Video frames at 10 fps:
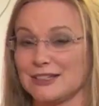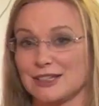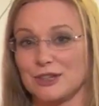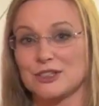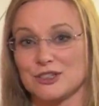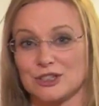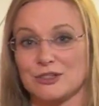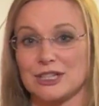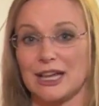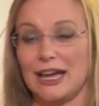So just
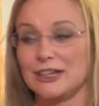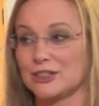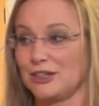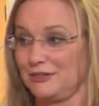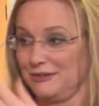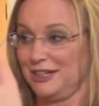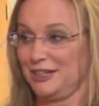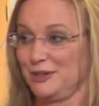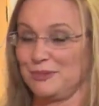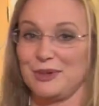shooting a headshot.
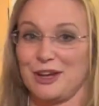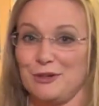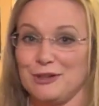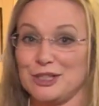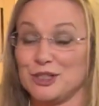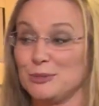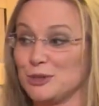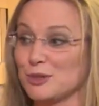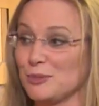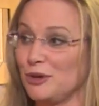We can't really shoot
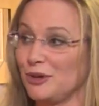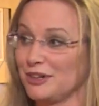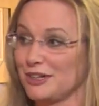much more